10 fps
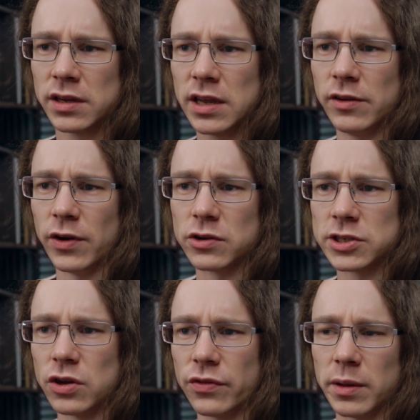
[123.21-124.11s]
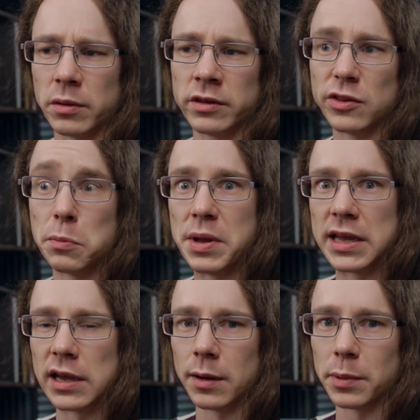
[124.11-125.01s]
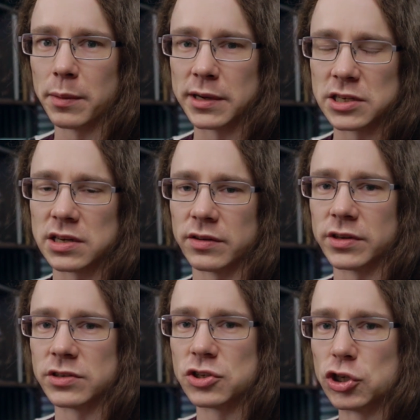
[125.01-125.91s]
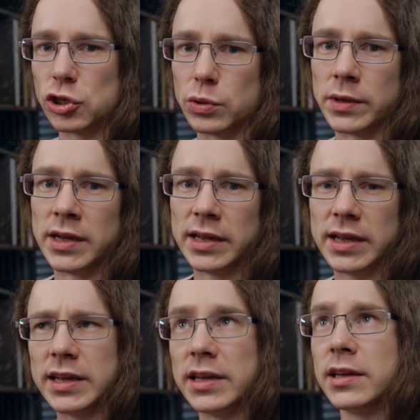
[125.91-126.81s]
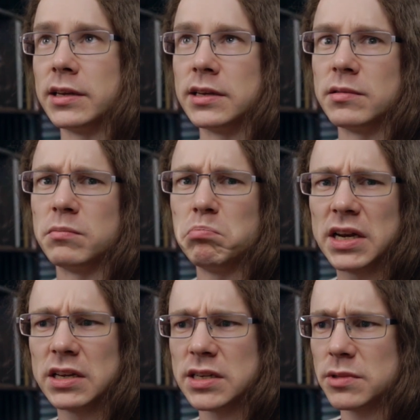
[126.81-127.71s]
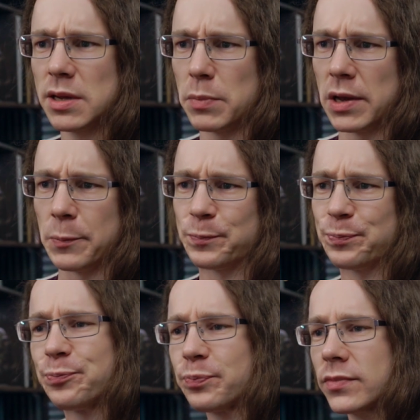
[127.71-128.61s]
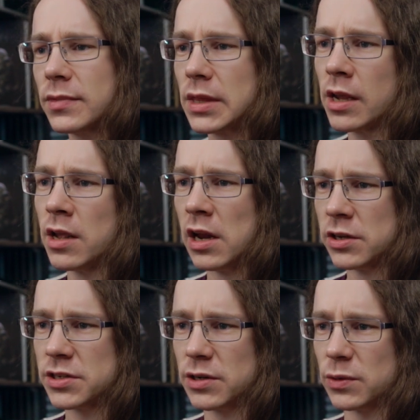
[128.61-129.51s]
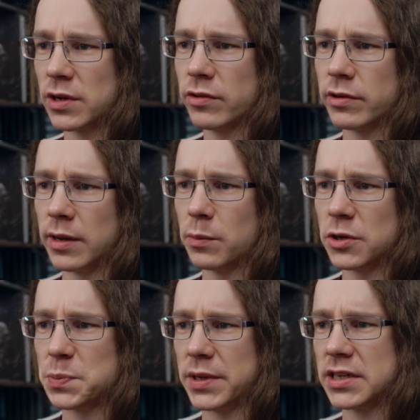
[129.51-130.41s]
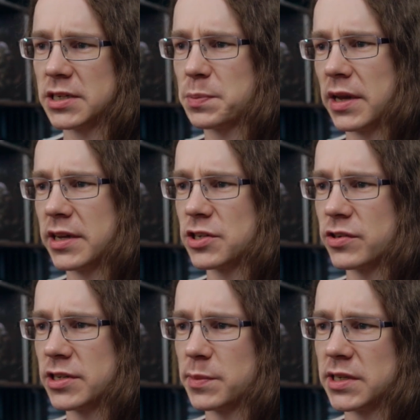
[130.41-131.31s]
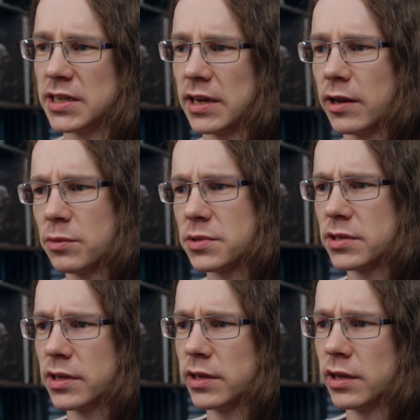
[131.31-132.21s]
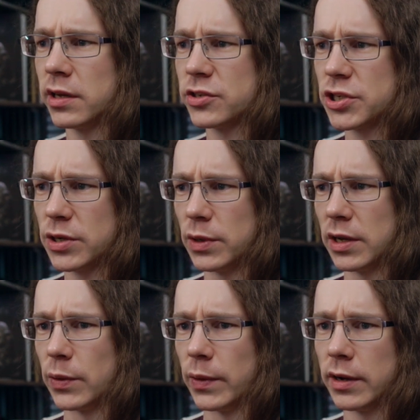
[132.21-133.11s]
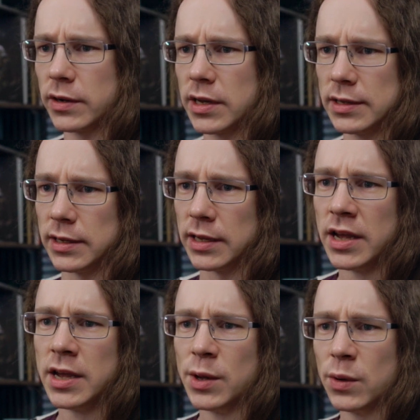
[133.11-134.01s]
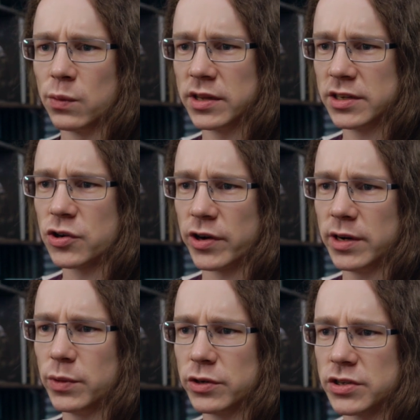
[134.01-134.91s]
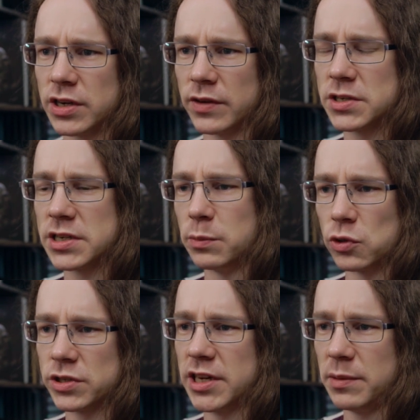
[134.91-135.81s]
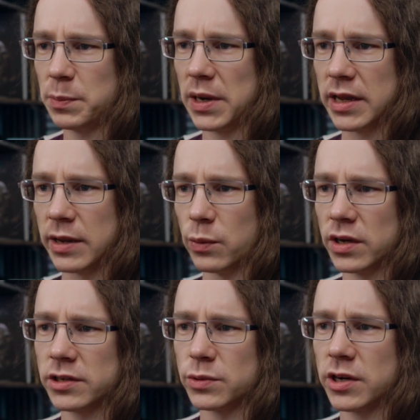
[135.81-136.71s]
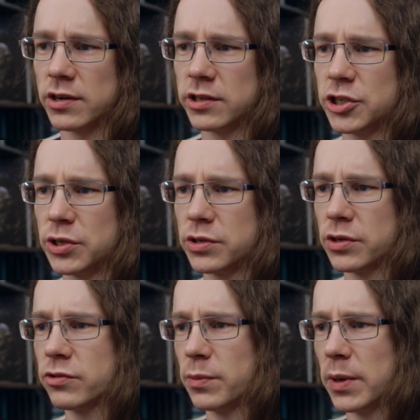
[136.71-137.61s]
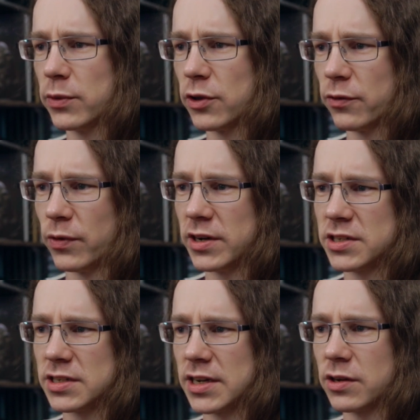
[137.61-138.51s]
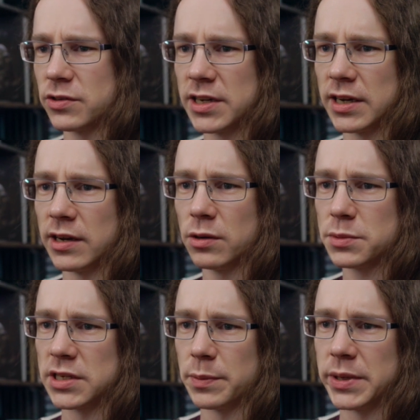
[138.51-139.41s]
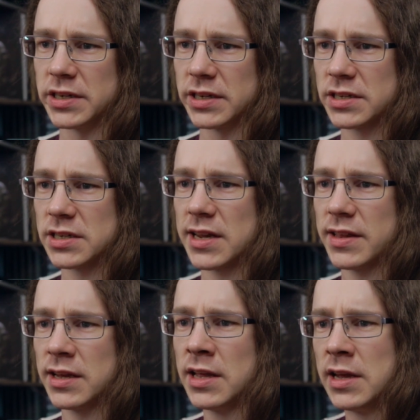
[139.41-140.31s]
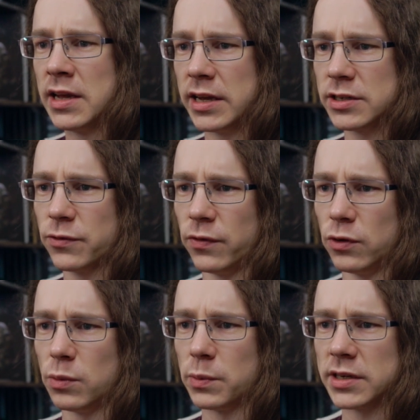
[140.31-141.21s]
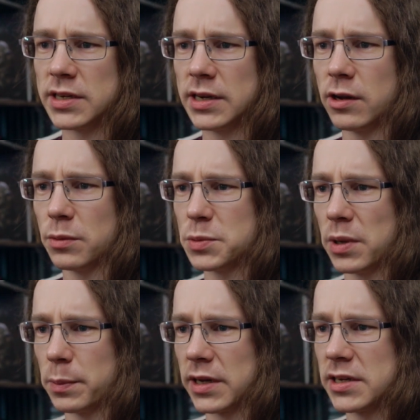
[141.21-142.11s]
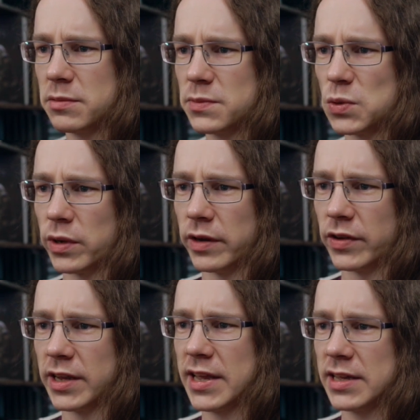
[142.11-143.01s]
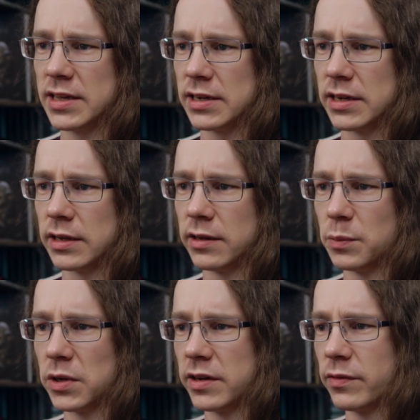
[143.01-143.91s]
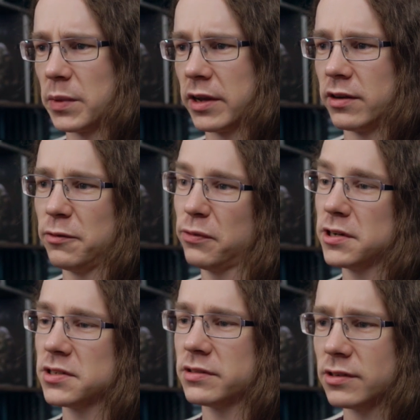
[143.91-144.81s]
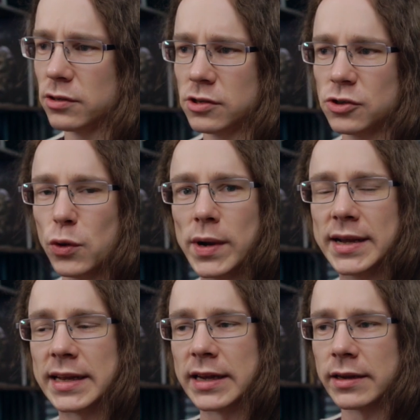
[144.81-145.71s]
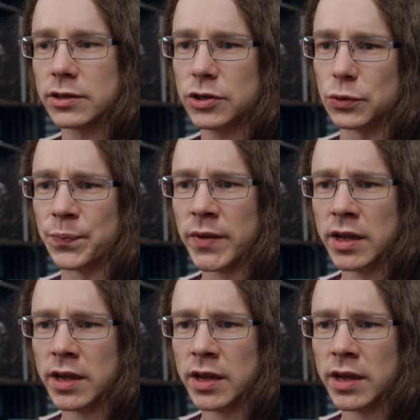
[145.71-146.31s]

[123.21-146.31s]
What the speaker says: key focus on the big upcoming stuff that is due in middle of September. So currently most PTS players are attempting Daily Ops solo. Okay. Well, that's great. We'd also love to see more team play. We'd like to encourage you to group up with your friends and take on Daily Ops in the PTS together, and to form Daily Ops public teams whenever you can. You might even make a new friend along the way. Cool.